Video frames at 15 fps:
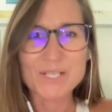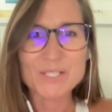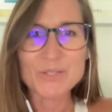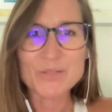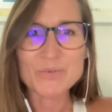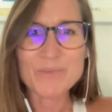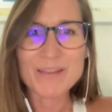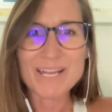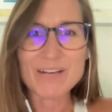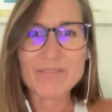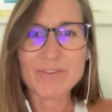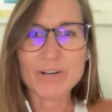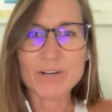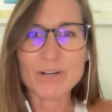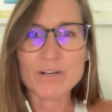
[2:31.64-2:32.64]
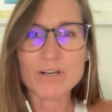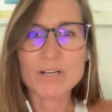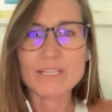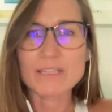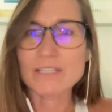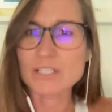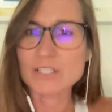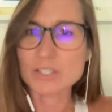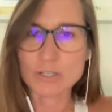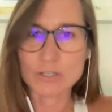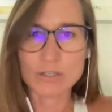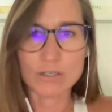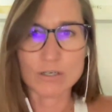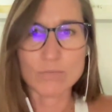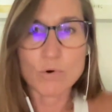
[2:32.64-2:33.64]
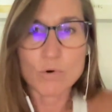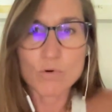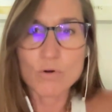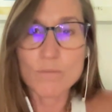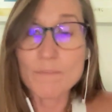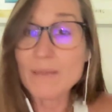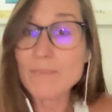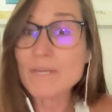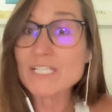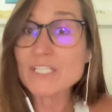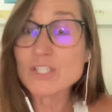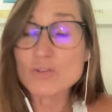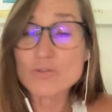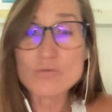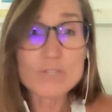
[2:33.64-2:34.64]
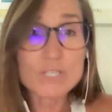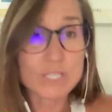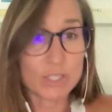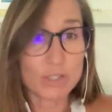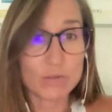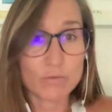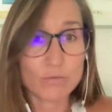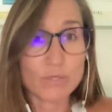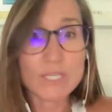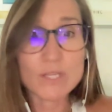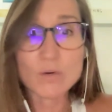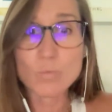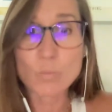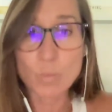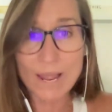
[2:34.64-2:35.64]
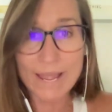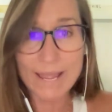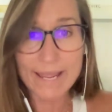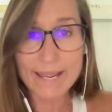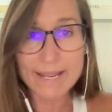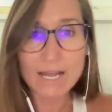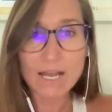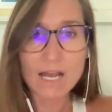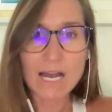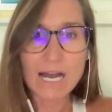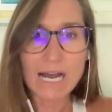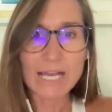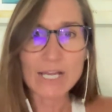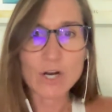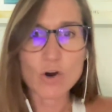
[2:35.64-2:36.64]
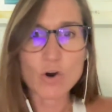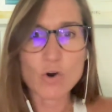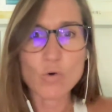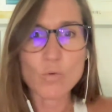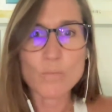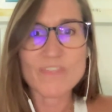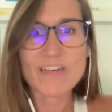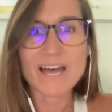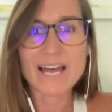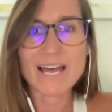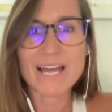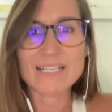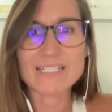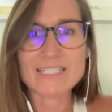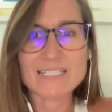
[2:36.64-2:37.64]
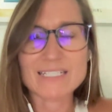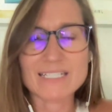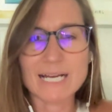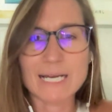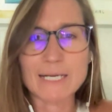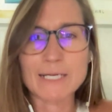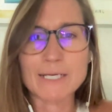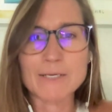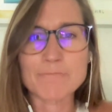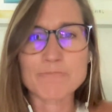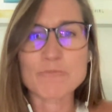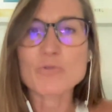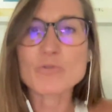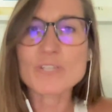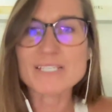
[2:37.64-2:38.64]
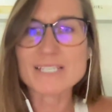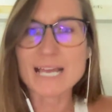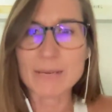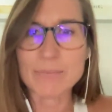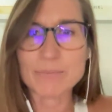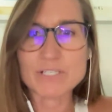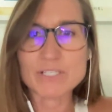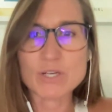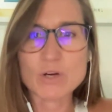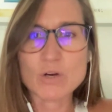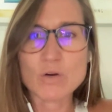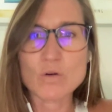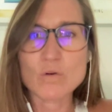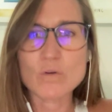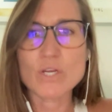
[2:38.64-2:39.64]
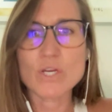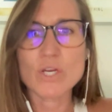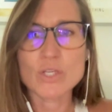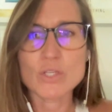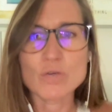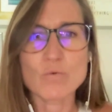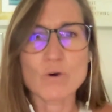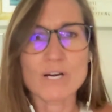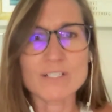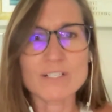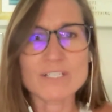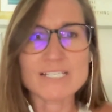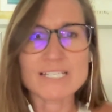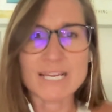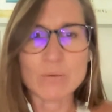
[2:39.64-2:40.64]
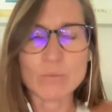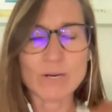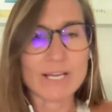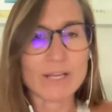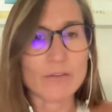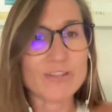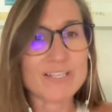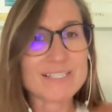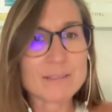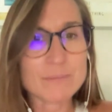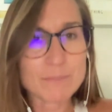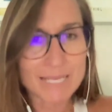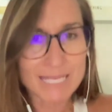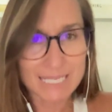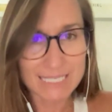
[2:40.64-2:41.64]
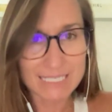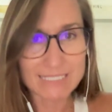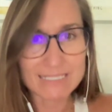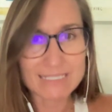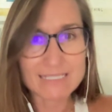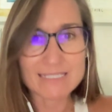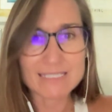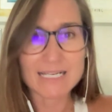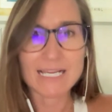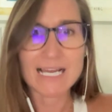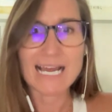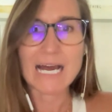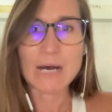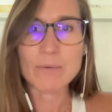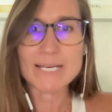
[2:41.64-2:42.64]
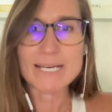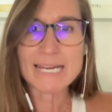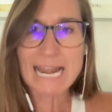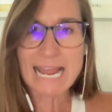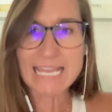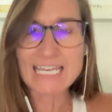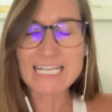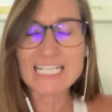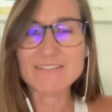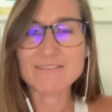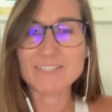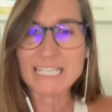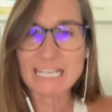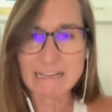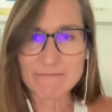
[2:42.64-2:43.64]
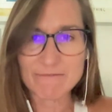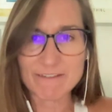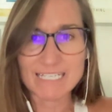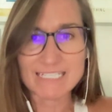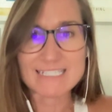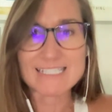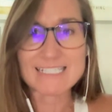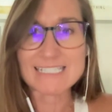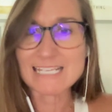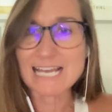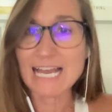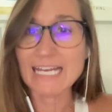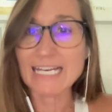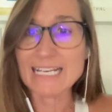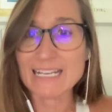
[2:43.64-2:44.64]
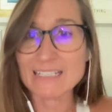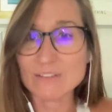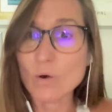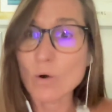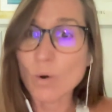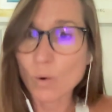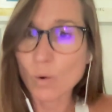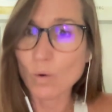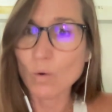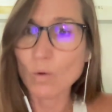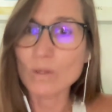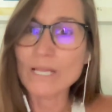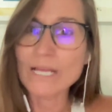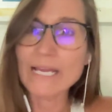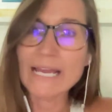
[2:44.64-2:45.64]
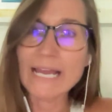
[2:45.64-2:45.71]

You may have heard this term, or maybe it's new to you. Either way, I hope that um, through this episode, you understand what healthism is, how it negatively affects society as a whole,